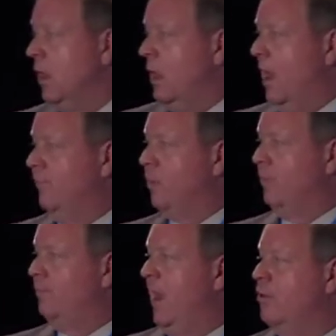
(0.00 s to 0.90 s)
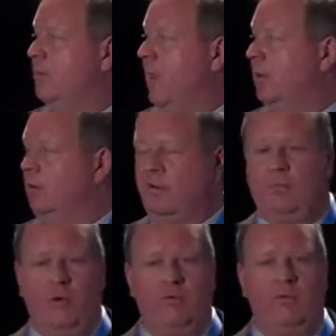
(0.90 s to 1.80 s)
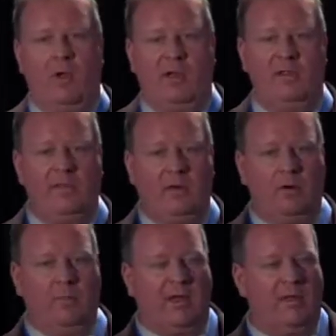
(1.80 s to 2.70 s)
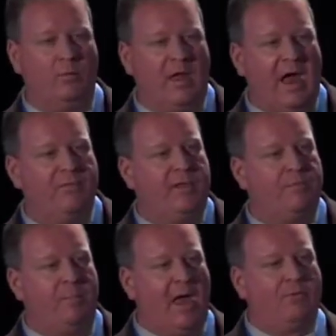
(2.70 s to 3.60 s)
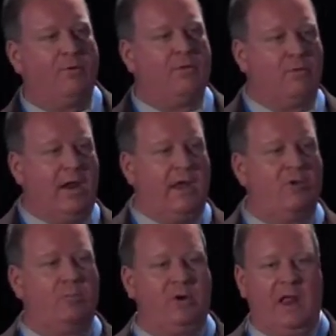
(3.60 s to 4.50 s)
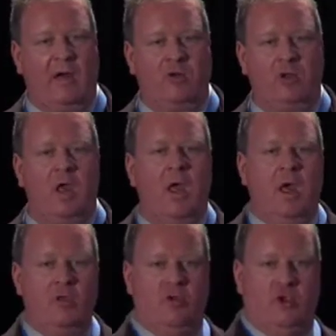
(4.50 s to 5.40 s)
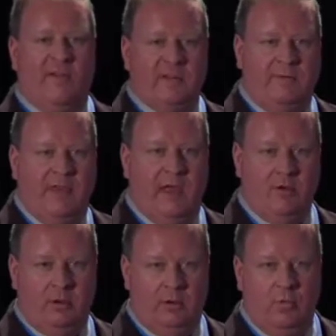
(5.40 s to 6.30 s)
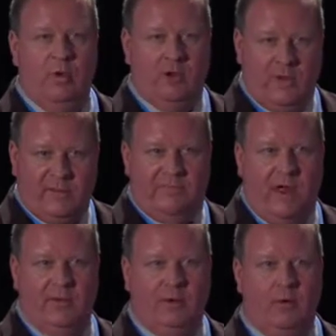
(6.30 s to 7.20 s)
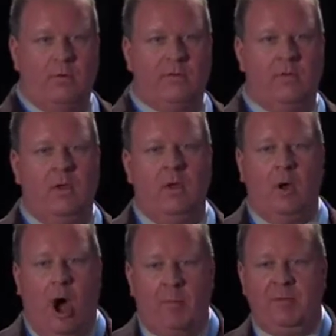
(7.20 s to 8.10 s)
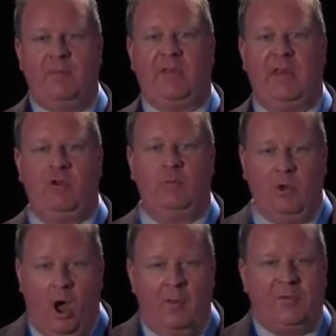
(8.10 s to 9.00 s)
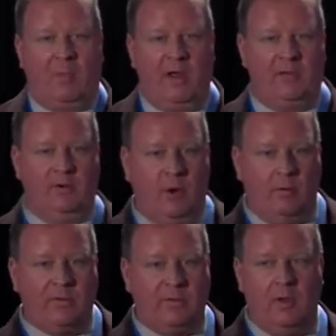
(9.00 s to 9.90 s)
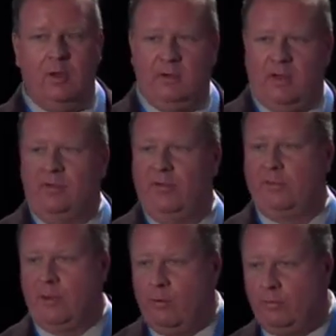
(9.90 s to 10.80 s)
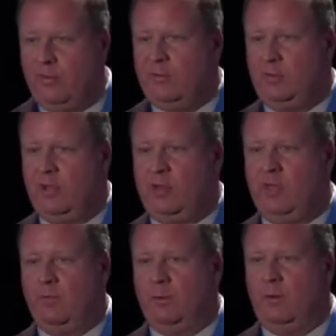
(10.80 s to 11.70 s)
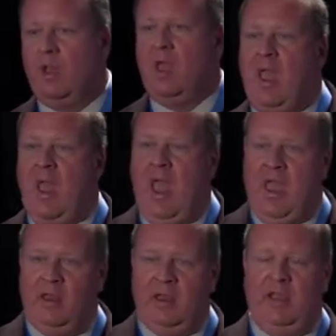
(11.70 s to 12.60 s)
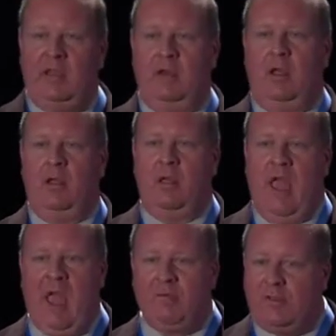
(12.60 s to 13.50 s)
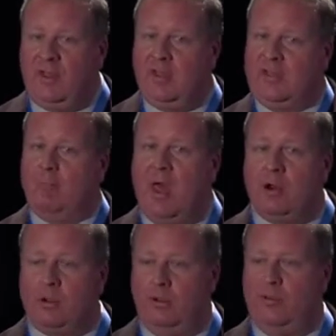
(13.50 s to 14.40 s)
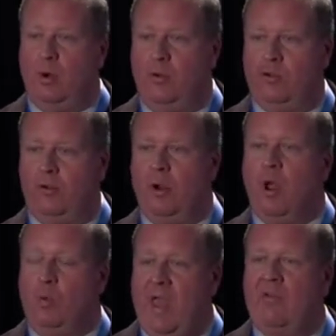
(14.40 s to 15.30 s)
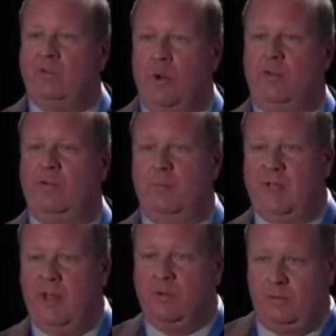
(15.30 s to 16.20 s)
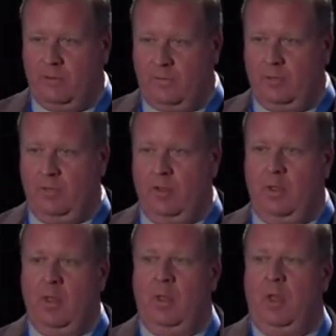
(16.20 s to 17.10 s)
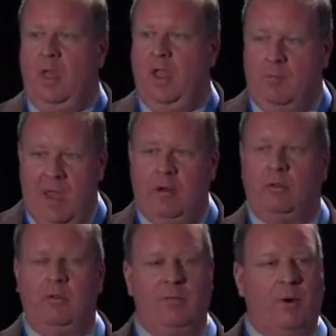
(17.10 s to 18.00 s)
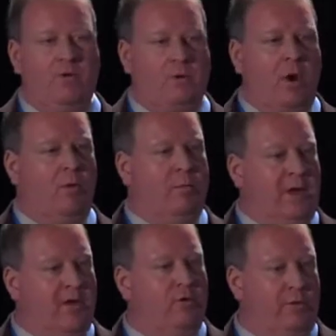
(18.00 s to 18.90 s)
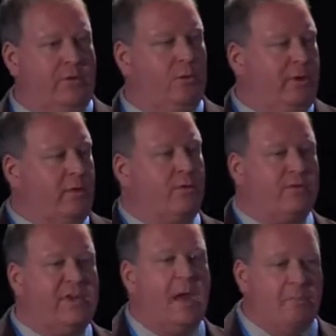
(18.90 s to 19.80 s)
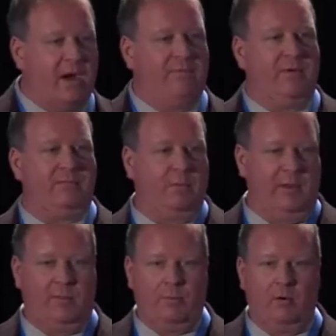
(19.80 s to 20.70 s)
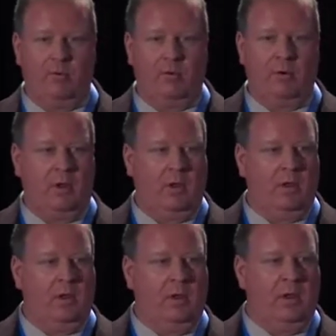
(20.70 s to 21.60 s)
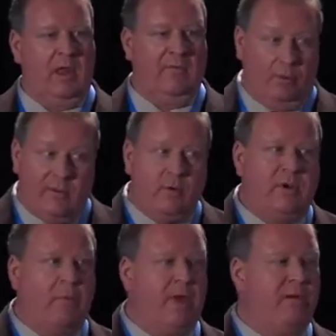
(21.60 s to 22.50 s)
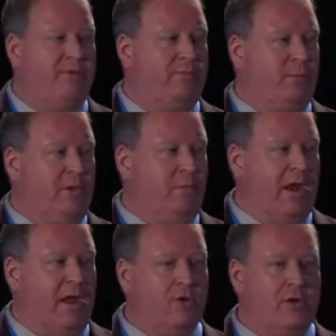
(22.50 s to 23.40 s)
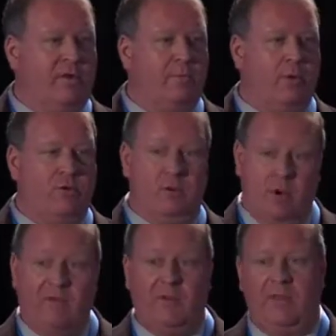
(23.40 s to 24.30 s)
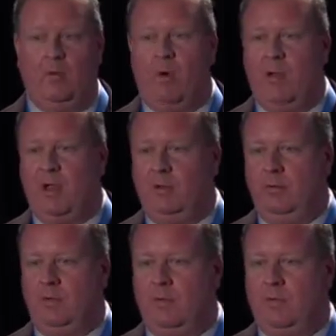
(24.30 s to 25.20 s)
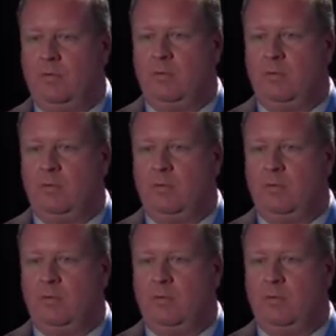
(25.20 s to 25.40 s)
And of course, patient medical exposure is not considered because we have these mantras in radiation protection. Justification, we justify the dose. Optimization, we optimize the dose to levels as low as reasonably achievable. And in everything except medical exposure, we have dose limitations. In medical exposure, no, because you're assuming that there's a net benefit from the exposure. If there is no net benefit from the radiation exposure, you have to think, why am I doing this?